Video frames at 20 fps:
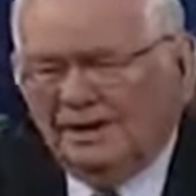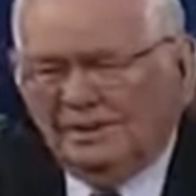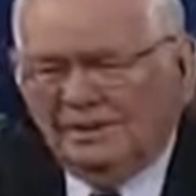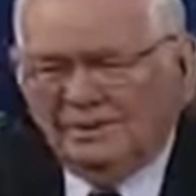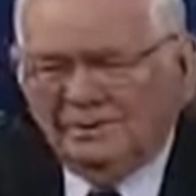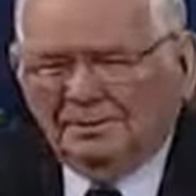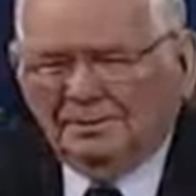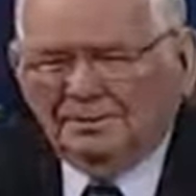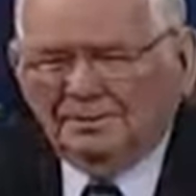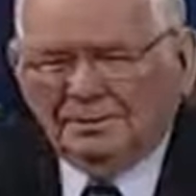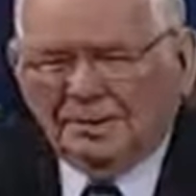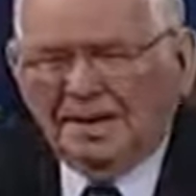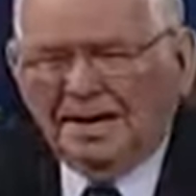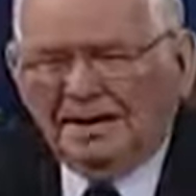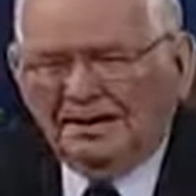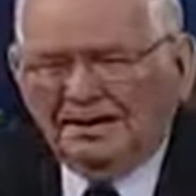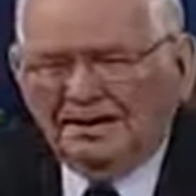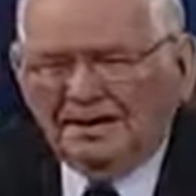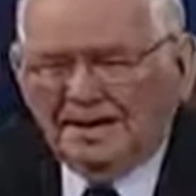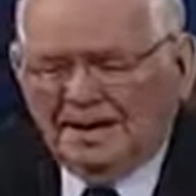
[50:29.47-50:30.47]
He
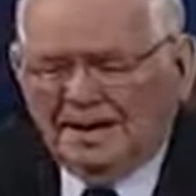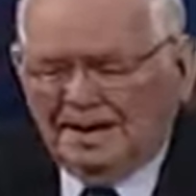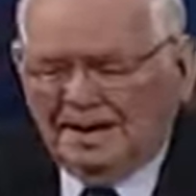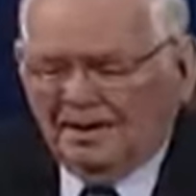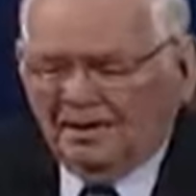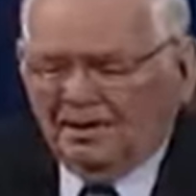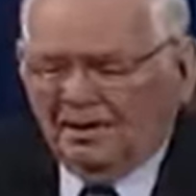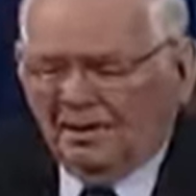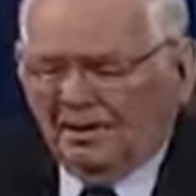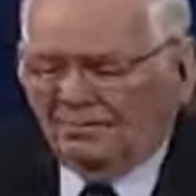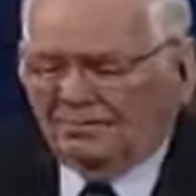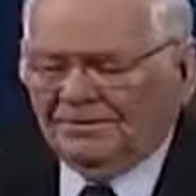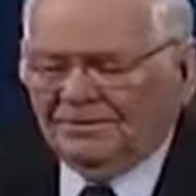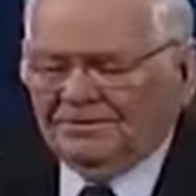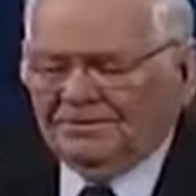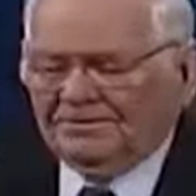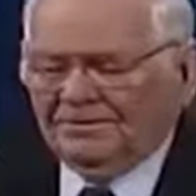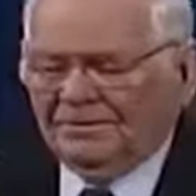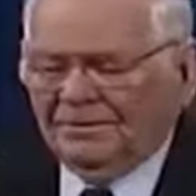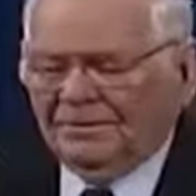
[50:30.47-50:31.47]
applied to the higher
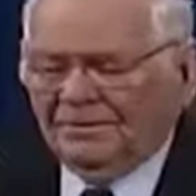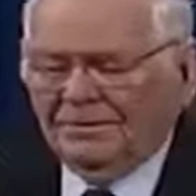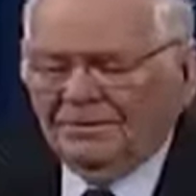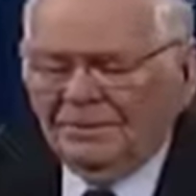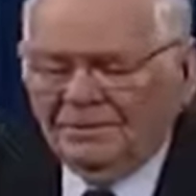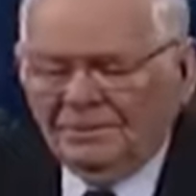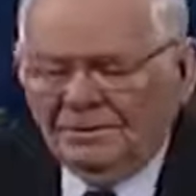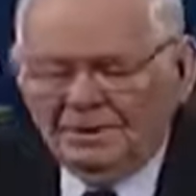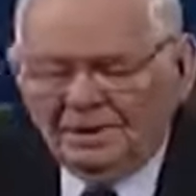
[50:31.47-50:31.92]
office, and,